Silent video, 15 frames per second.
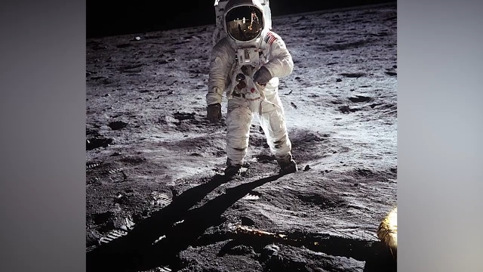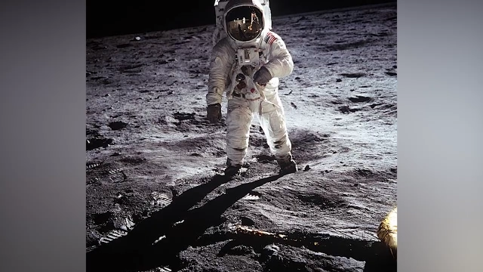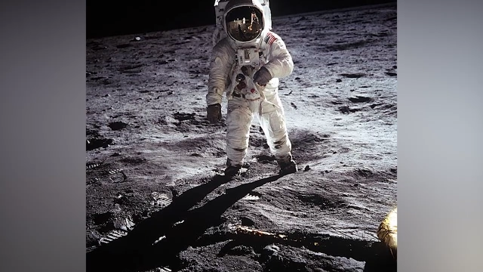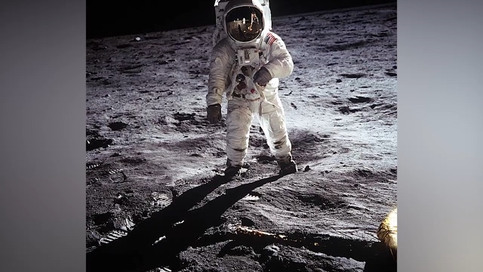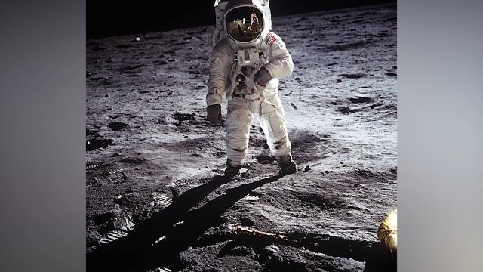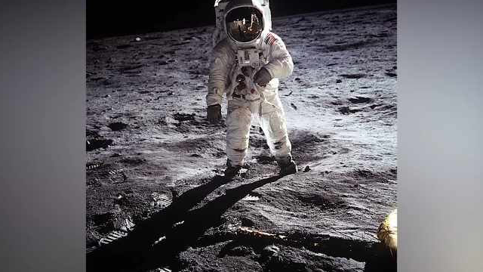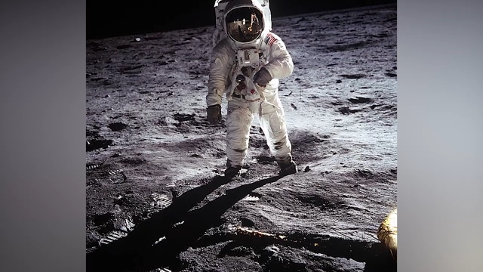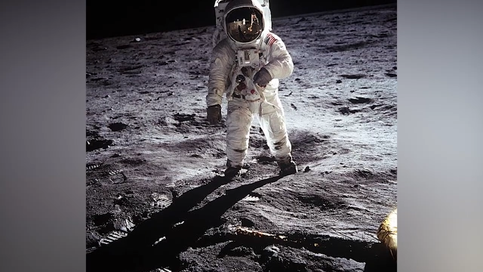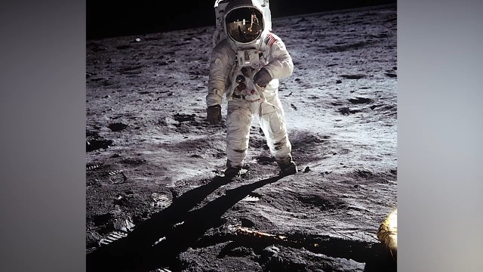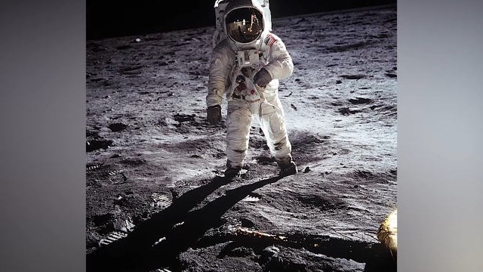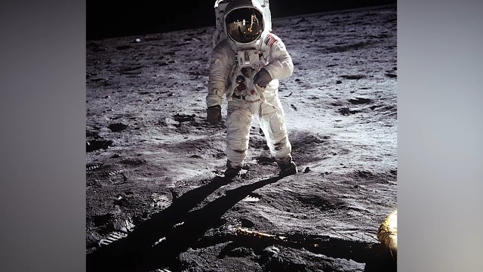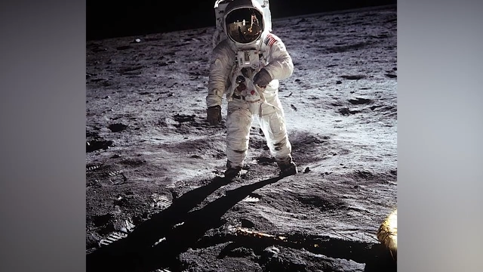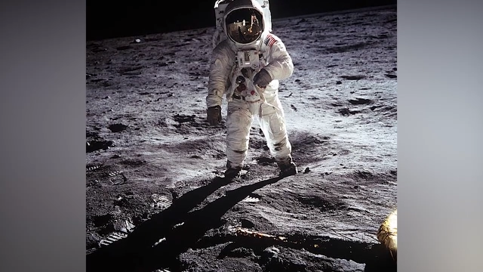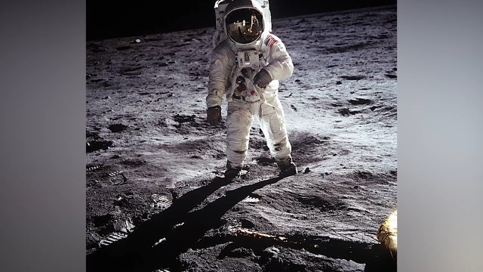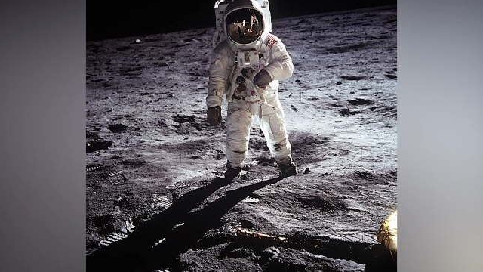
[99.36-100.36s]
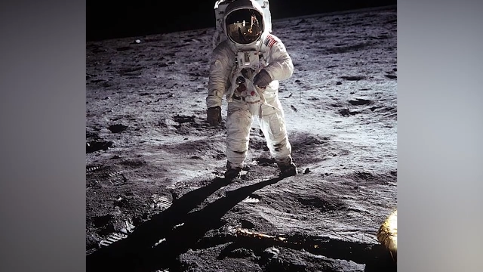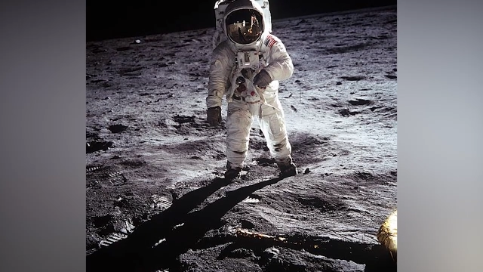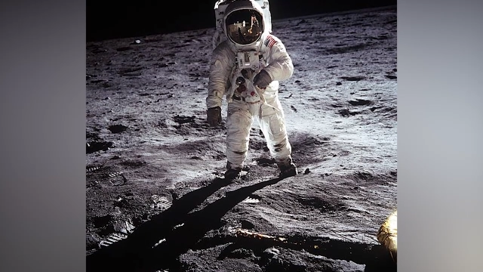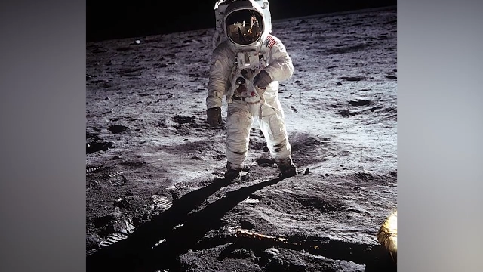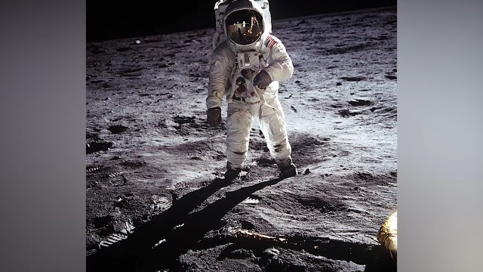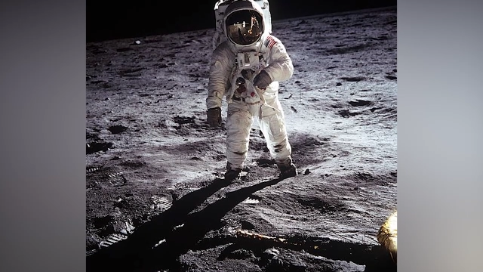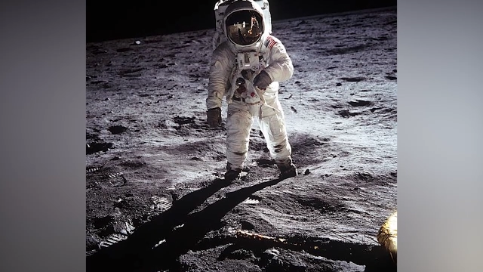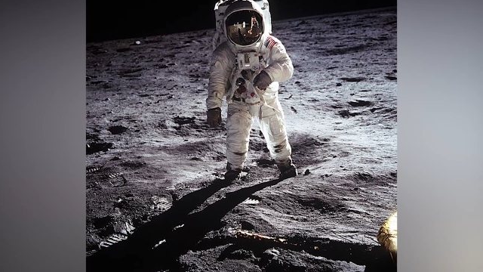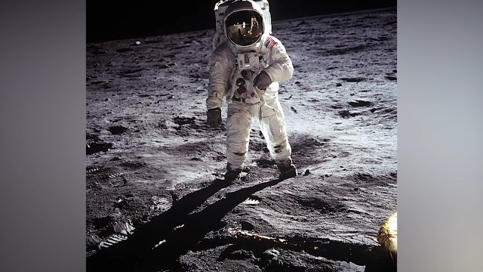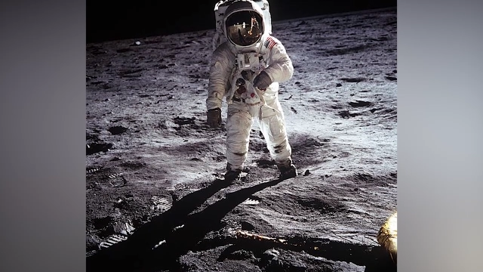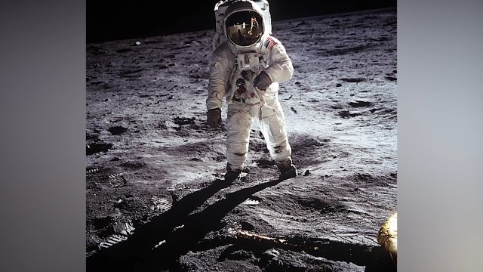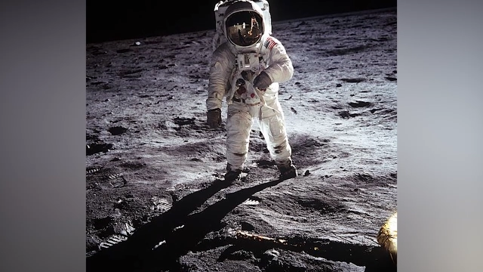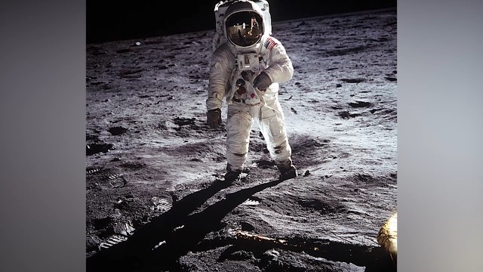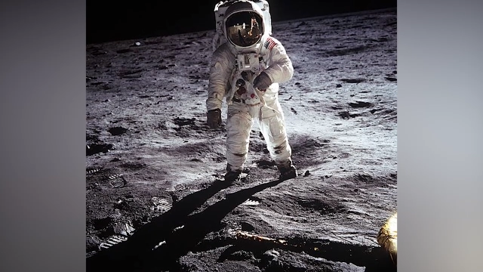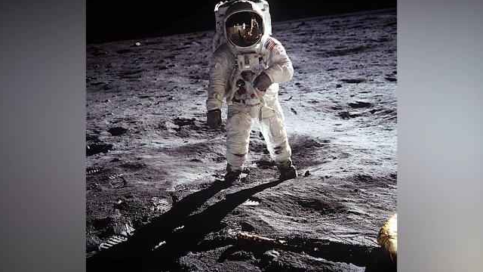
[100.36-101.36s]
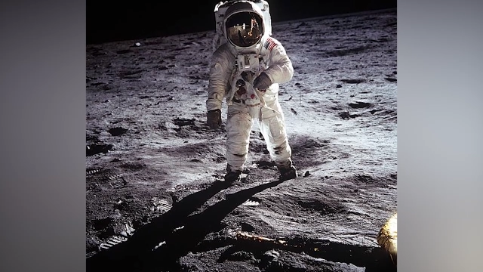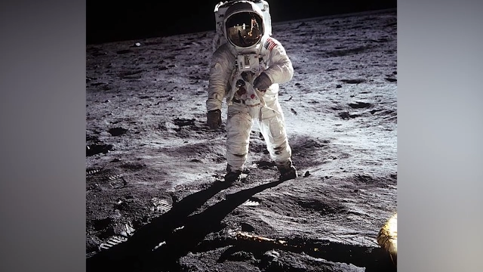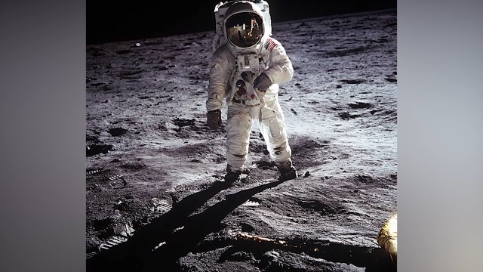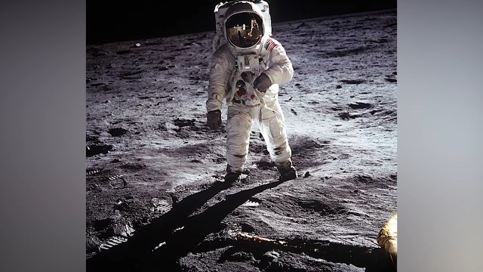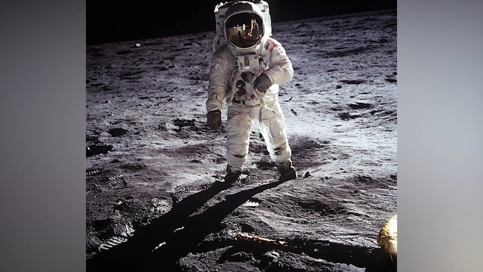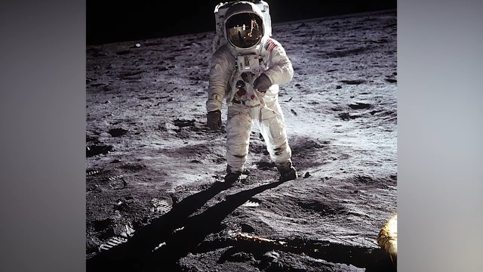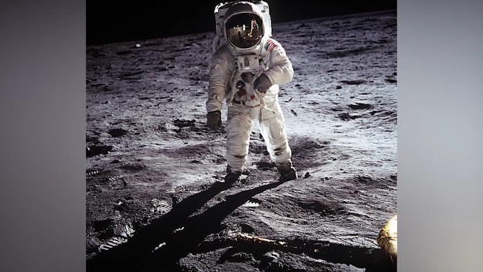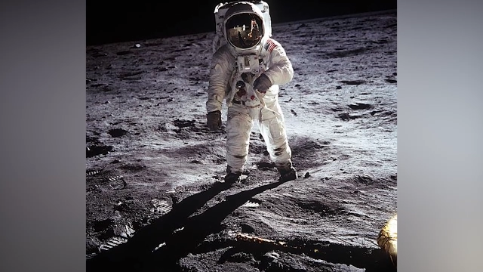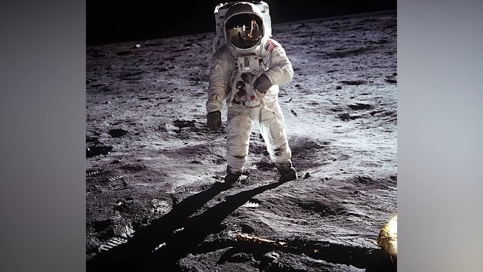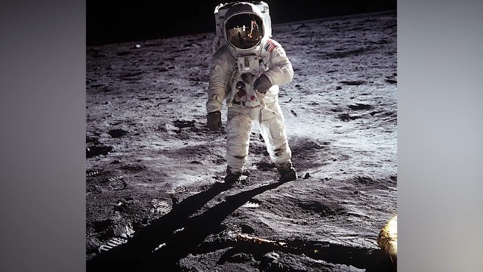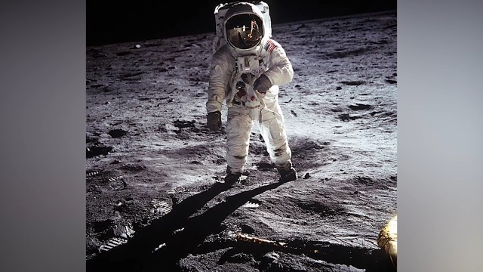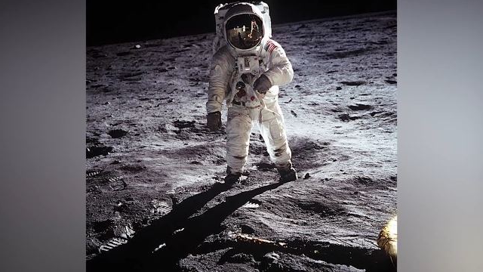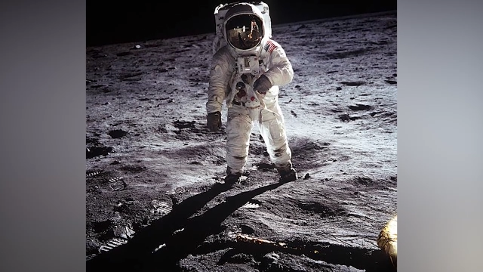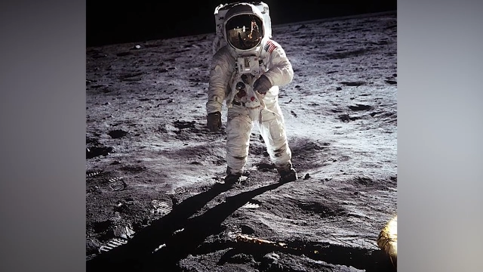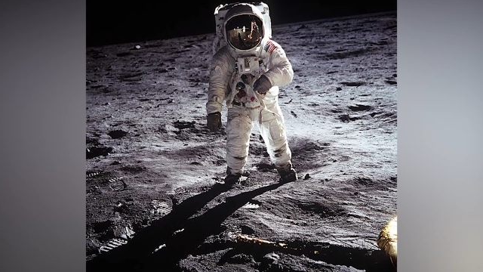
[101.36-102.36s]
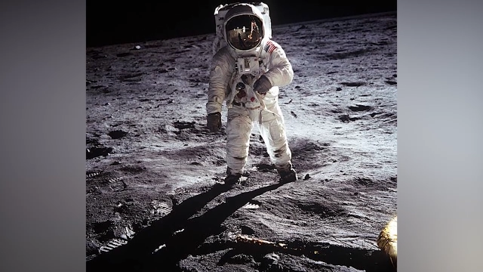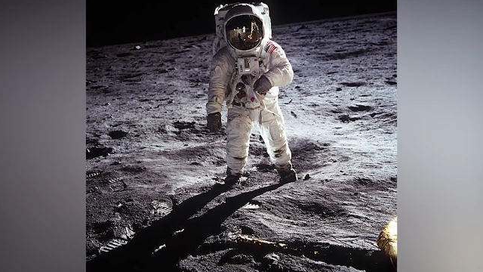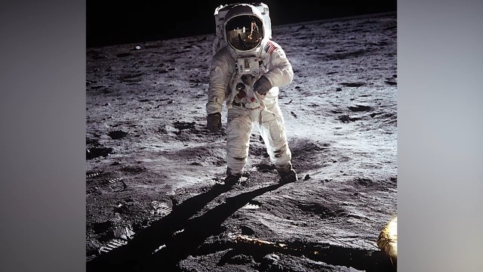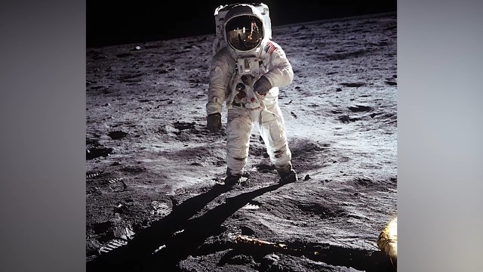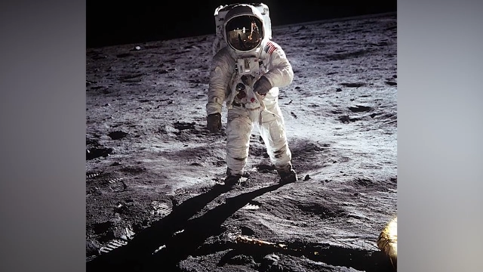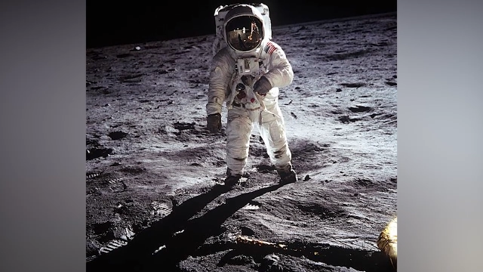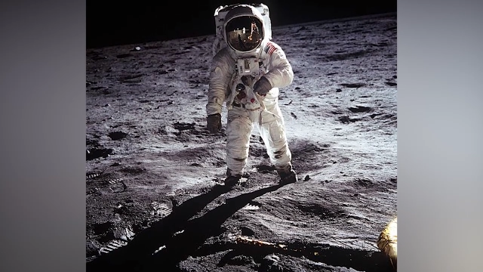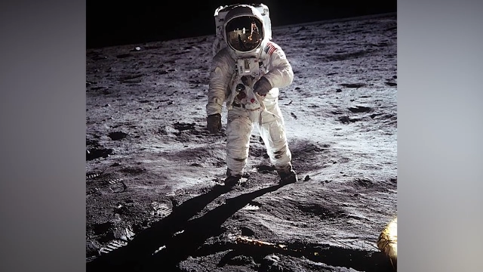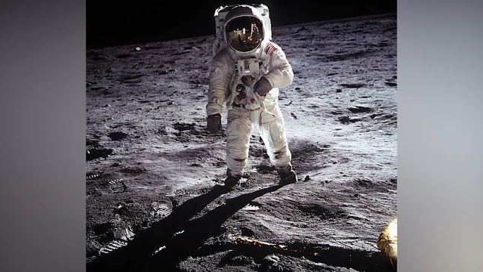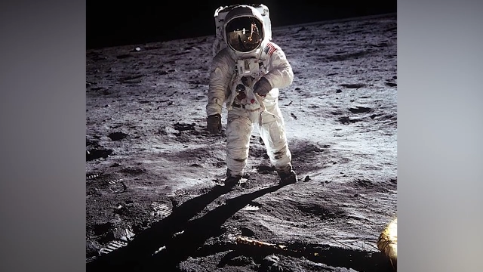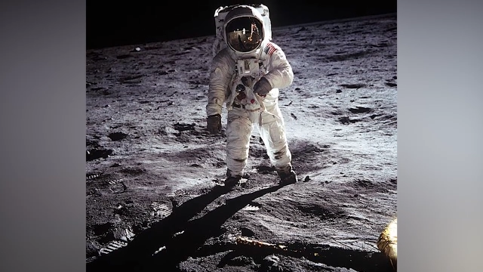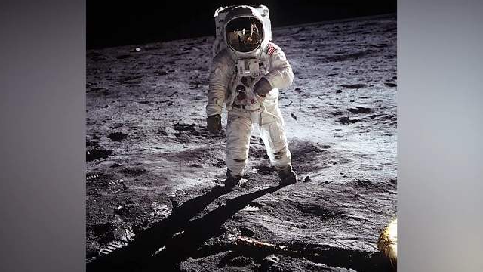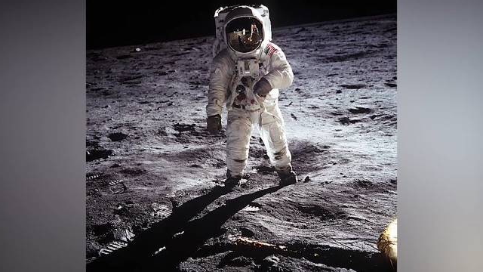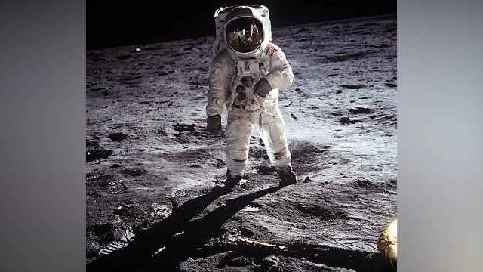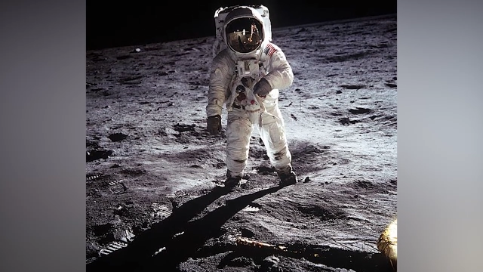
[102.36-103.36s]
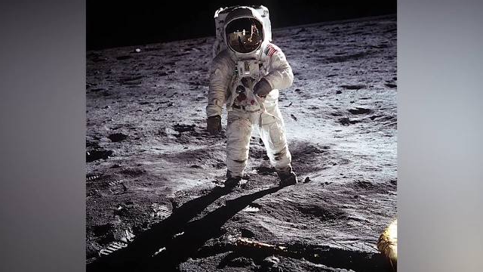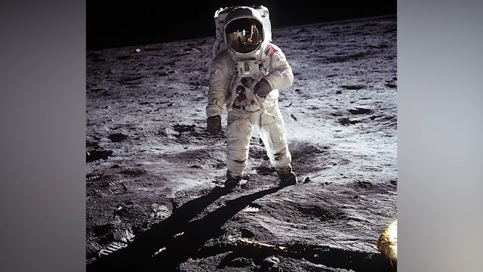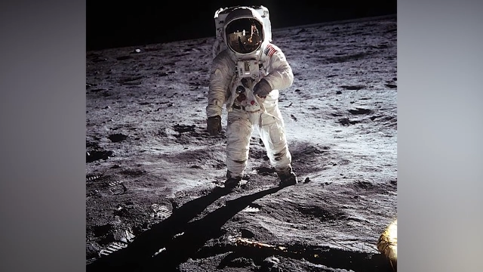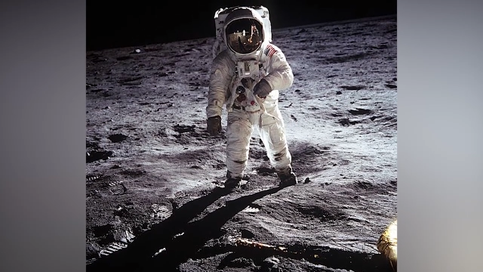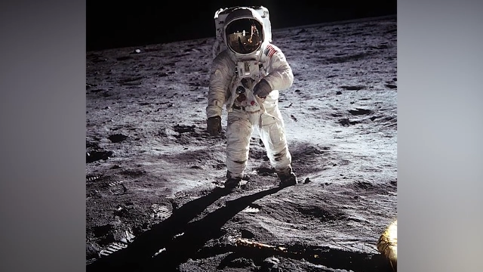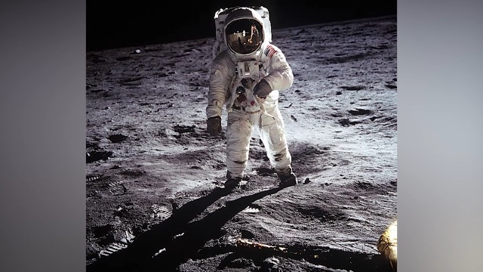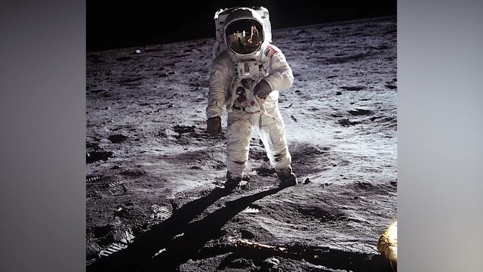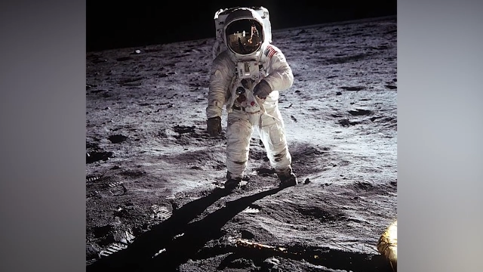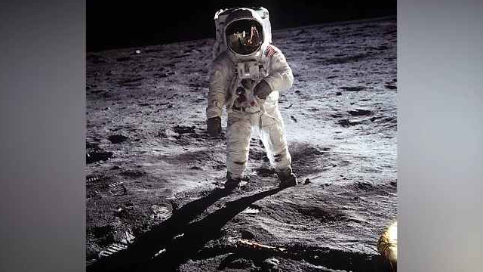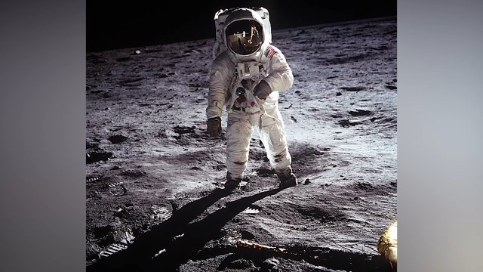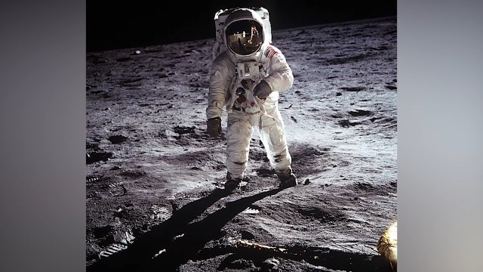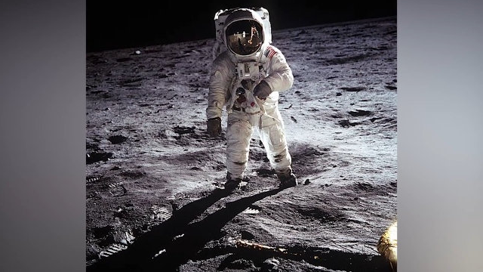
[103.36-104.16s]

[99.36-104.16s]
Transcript: (no speaker visible)